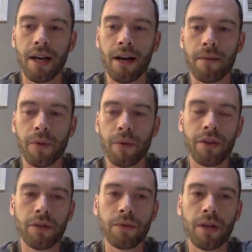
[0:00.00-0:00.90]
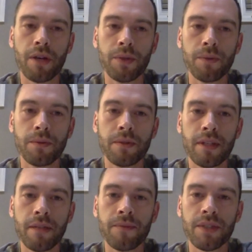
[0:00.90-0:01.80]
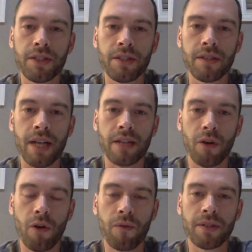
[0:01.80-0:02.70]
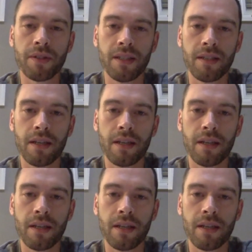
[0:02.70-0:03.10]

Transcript: And one of the UW team physicians actually oversees us.